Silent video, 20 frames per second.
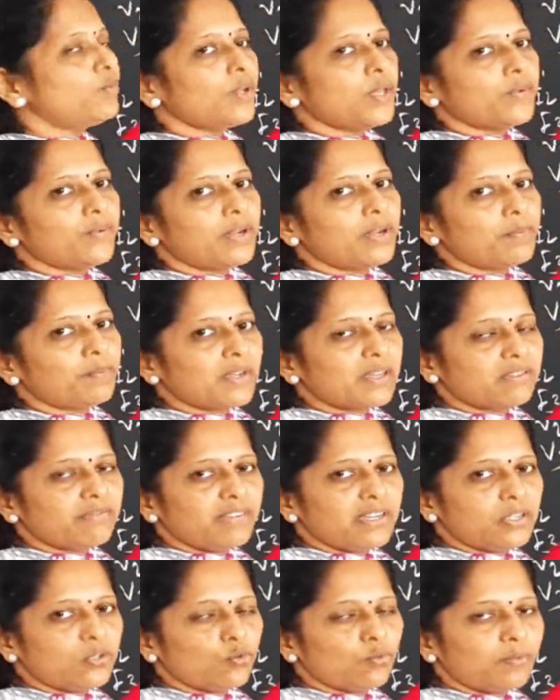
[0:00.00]
V1 plus
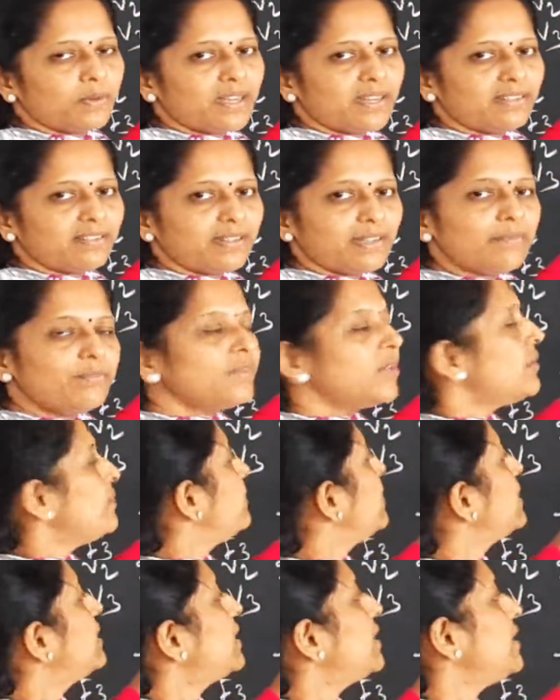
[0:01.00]
V2 plus
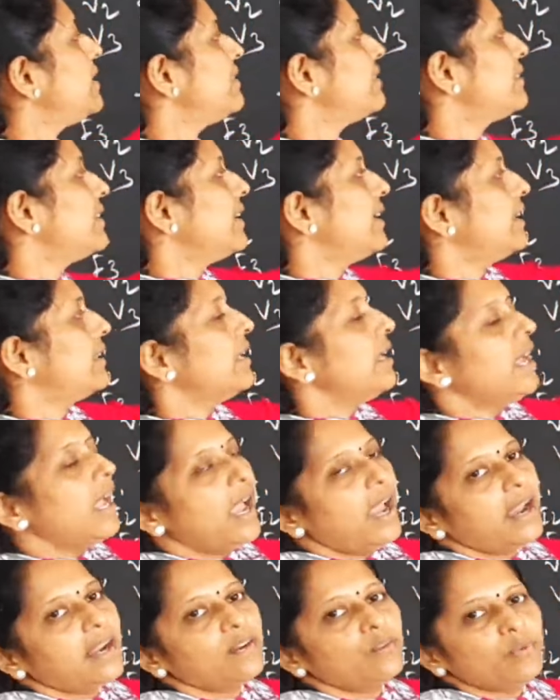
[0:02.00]
V3 is
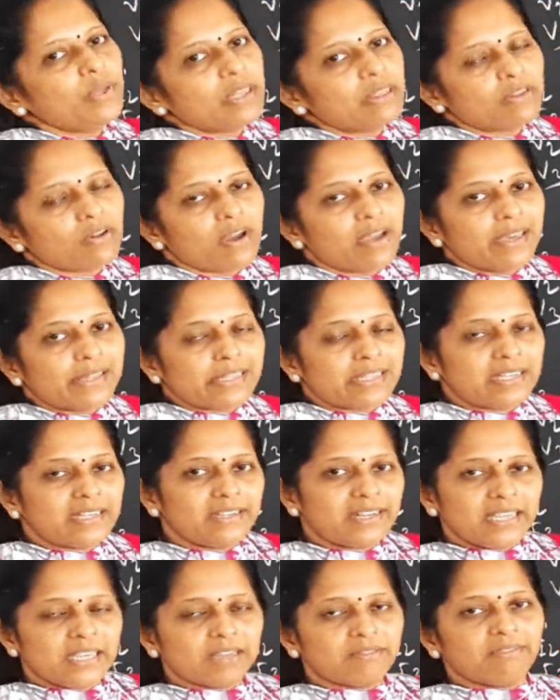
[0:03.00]
there, and we saw
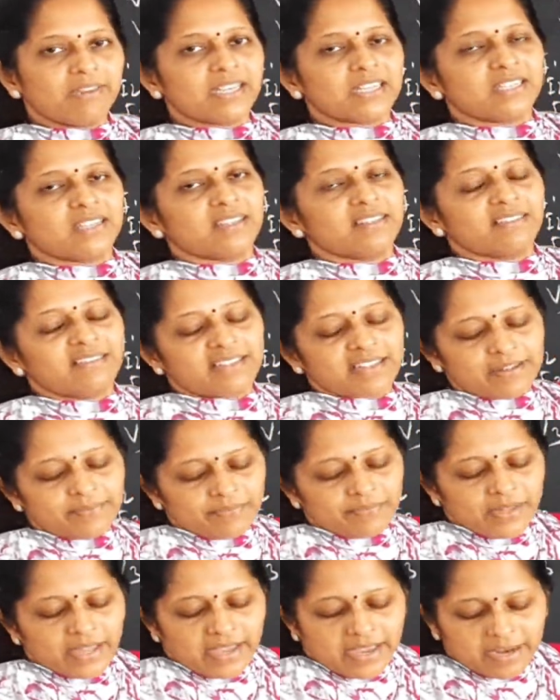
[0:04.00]
yesterday equations
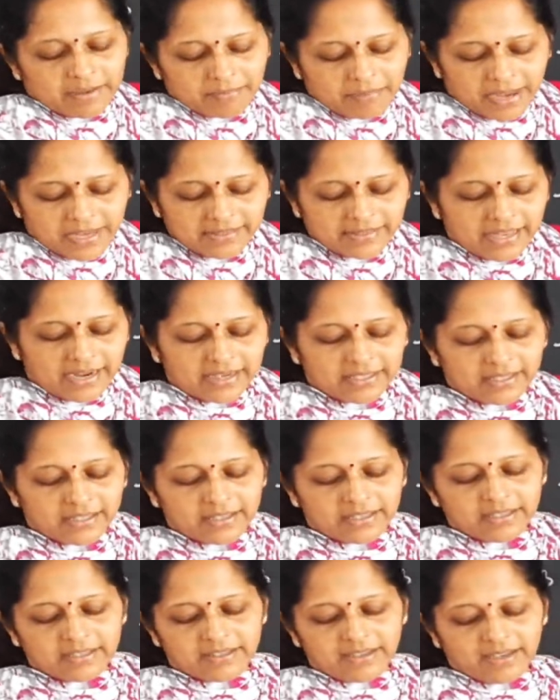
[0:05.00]
and by
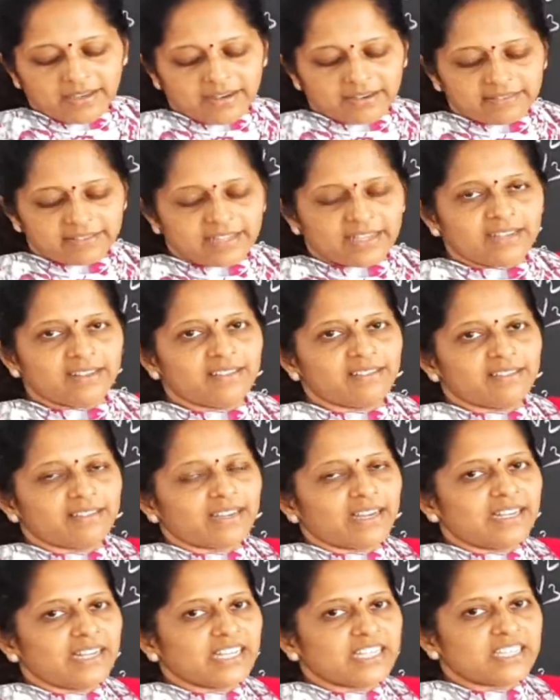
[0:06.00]
that here series
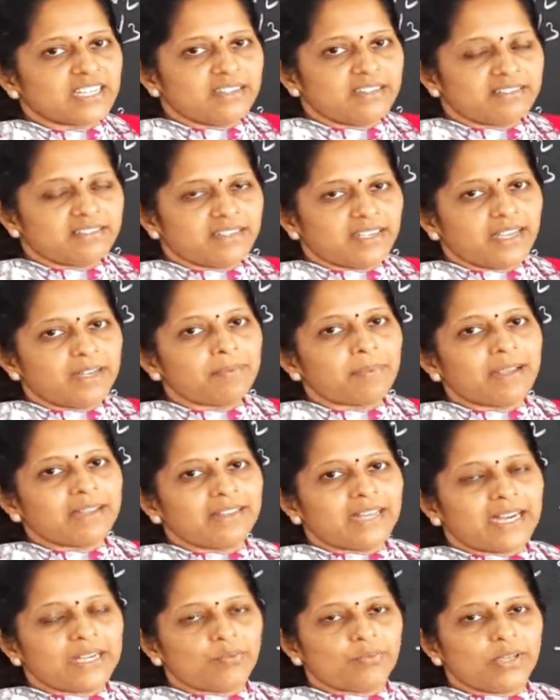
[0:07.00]
connection is there, by
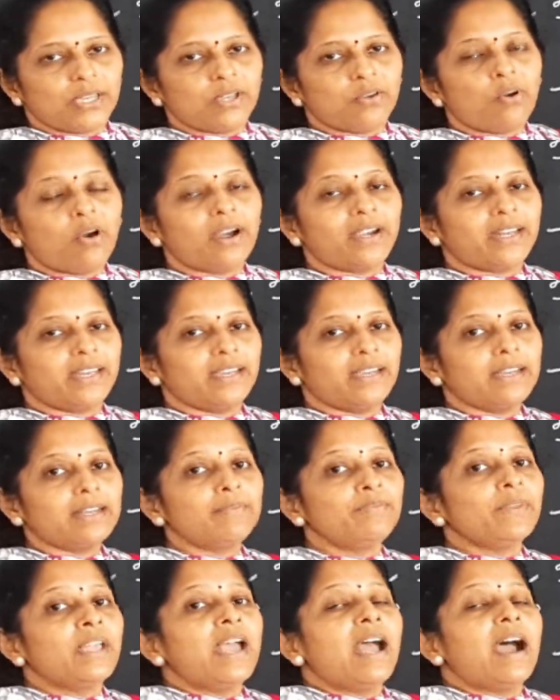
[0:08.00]
that we got
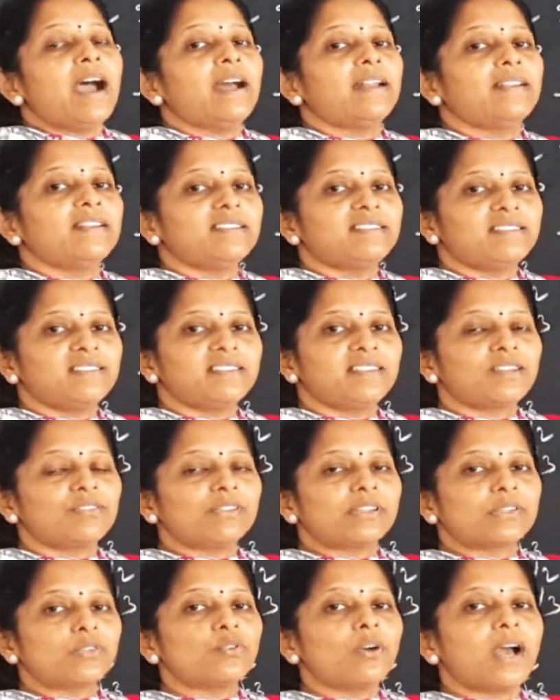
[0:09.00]
here RS is
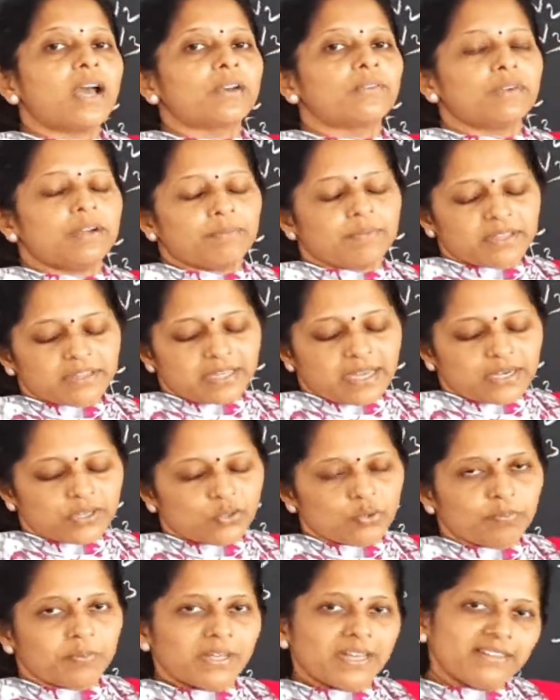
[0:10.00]
equals to R1 plus
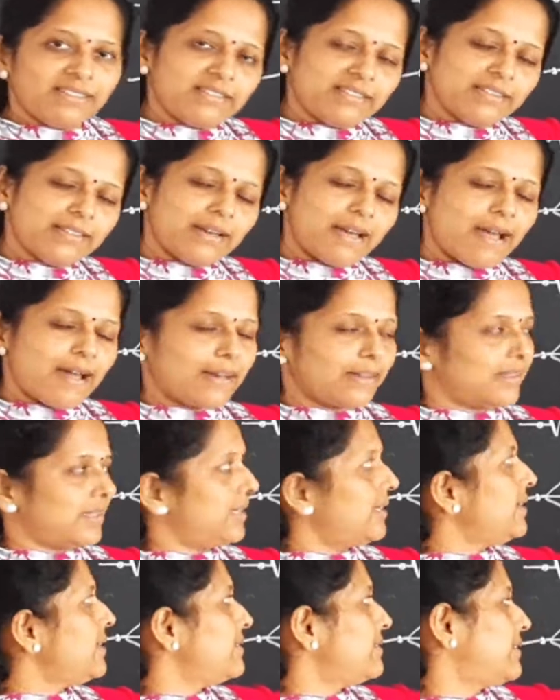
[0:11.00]
R2 plus
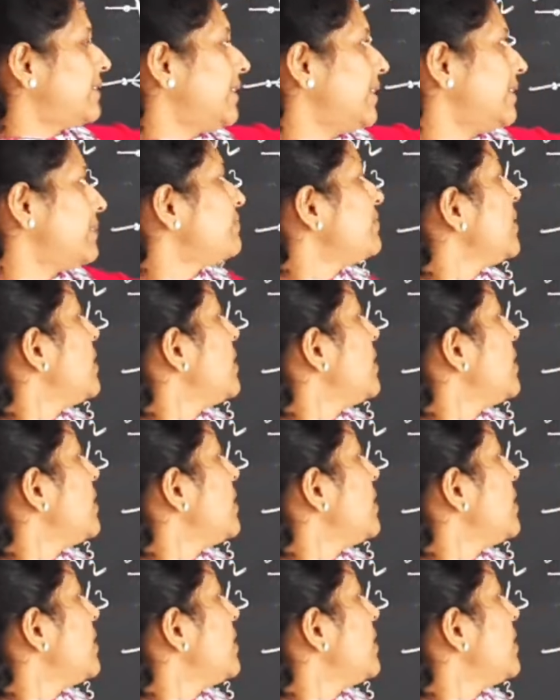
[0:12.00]
R3 is there.